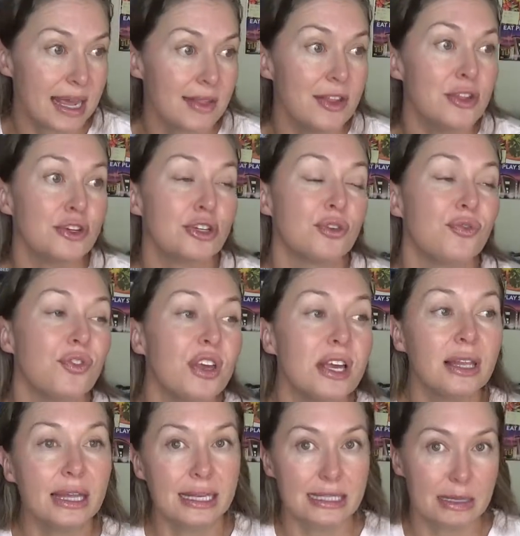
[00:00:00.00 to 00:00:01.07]
And then there's
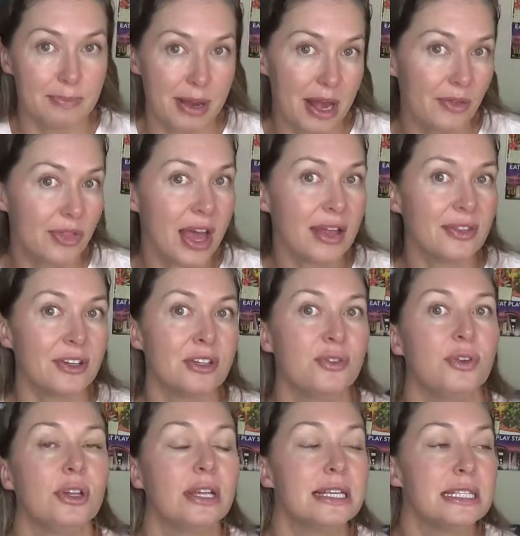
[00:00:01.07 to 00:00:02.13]
feelings about that. There's
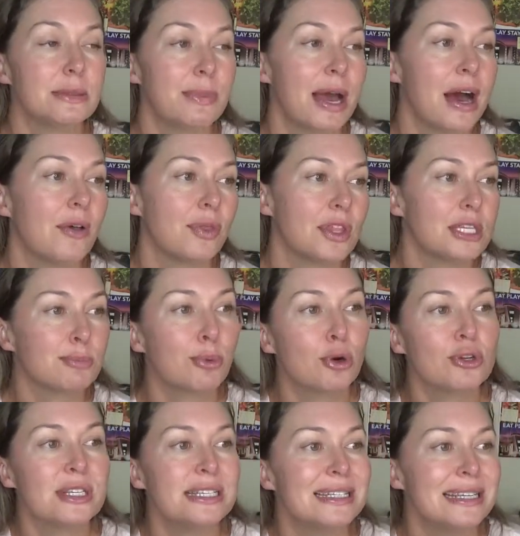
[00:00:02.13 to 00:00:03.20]
feelings about this
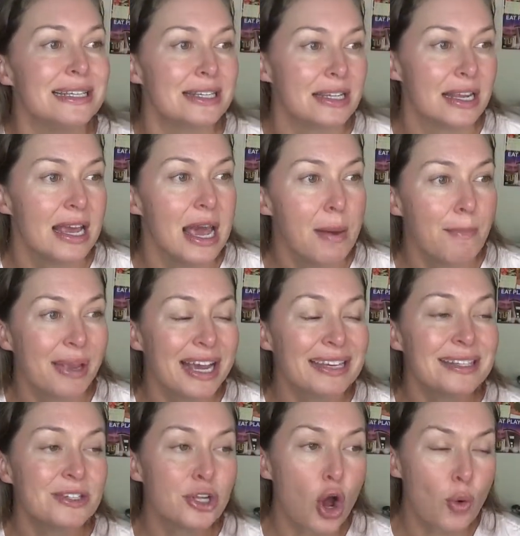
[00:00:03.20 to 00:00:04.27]
person didn't, because
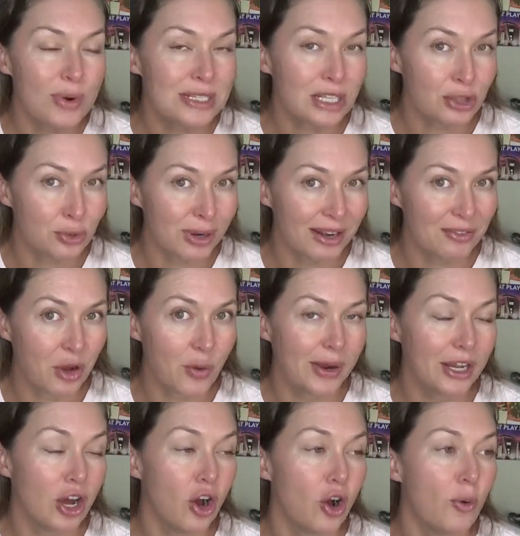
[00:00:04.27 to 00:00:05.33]
there's always the threat of
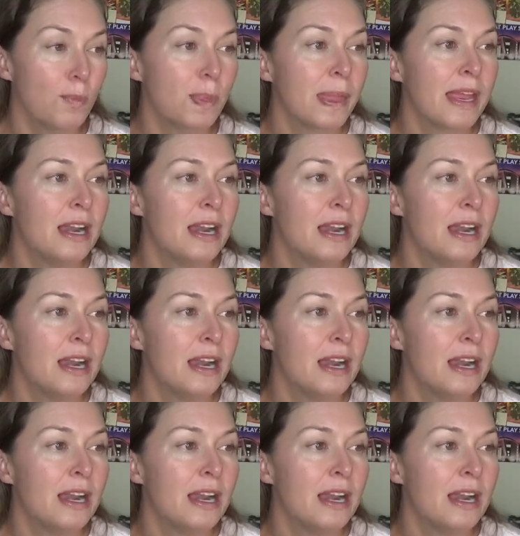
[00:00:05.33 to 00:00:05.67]
going home,